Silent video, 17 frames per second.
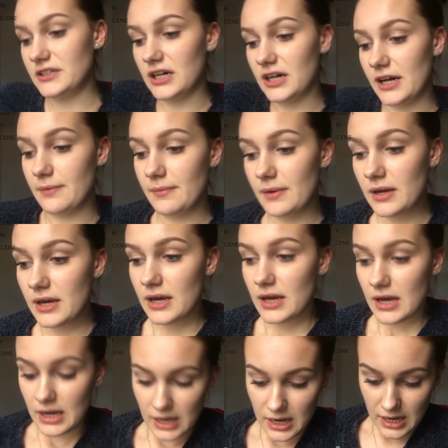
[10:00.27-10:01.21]
time.
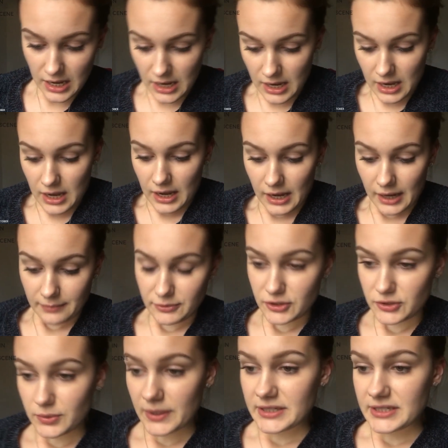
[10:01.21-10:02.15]
I'm
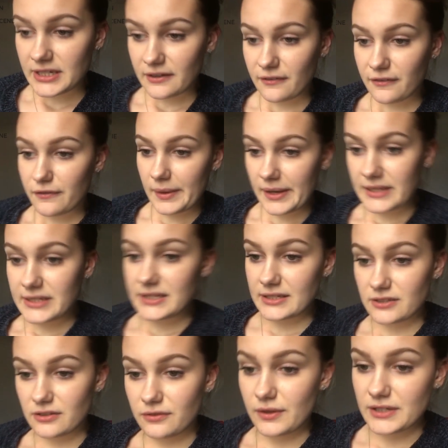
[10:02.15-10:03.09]
just waiting for my
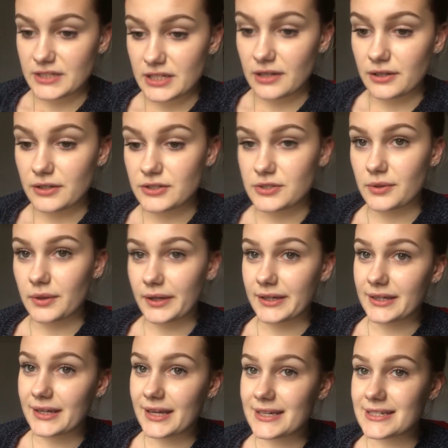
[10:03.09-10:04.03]
editing software to load so I
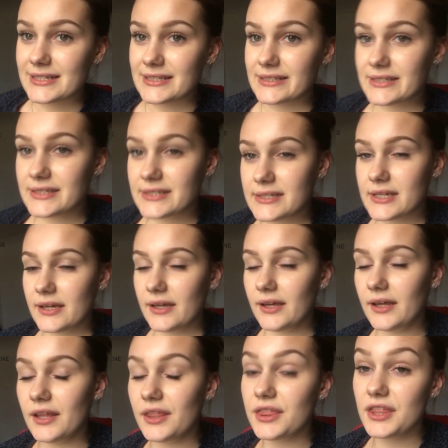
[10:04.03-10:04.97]
can edit
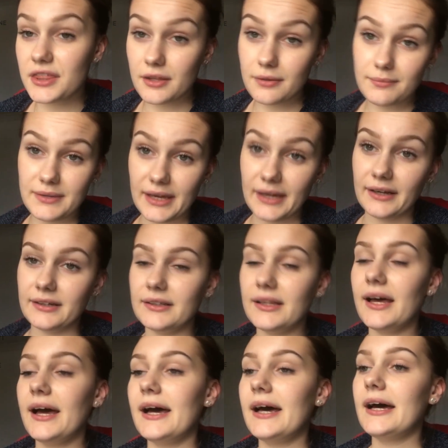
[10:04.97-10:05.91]
the
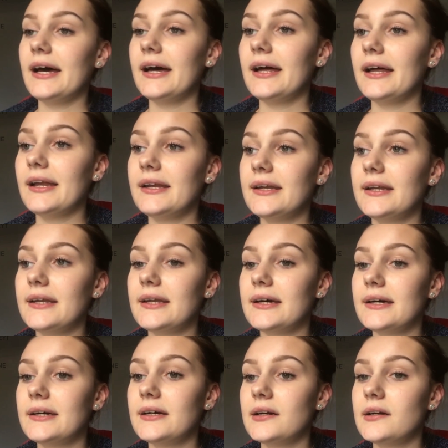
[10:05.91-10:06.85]
thumbnail, and
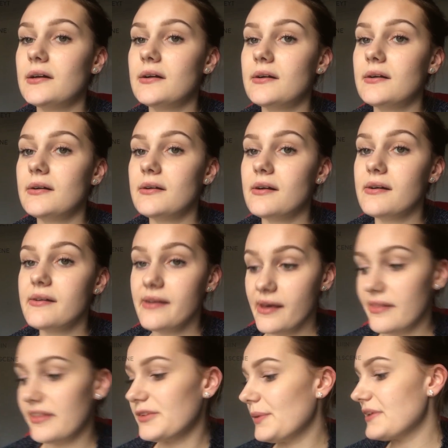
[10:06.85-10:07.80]

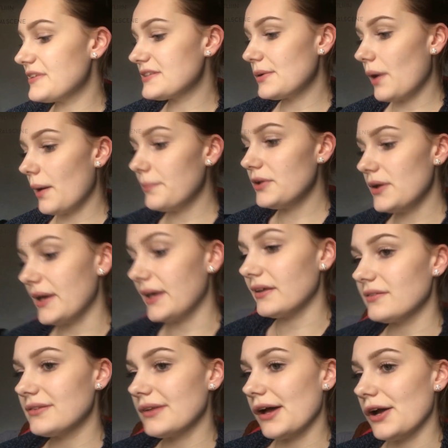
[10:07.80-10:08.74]
yeah, that's basically what I'm doing,
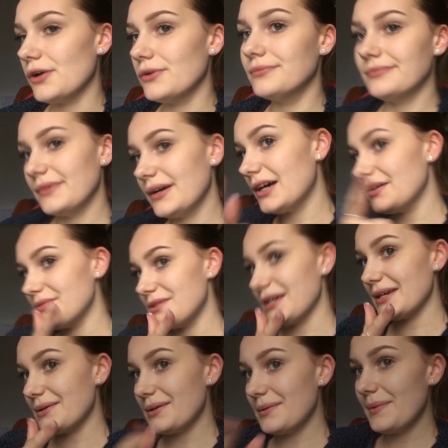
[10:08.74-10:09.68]
so I'll
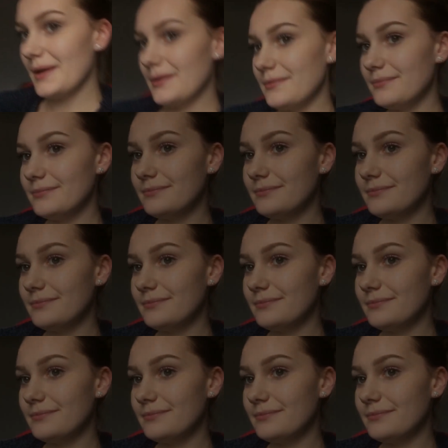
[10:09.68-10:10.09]
update you in a bit.